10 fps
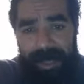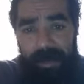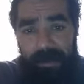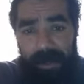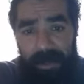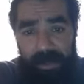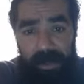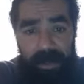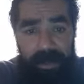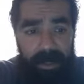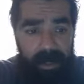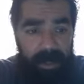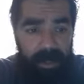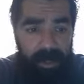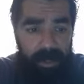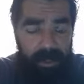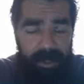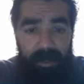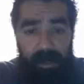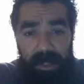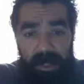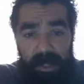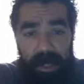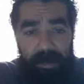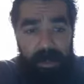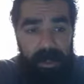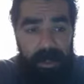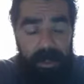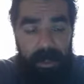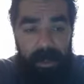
I could fucking swing a chick. It's just what type of chick.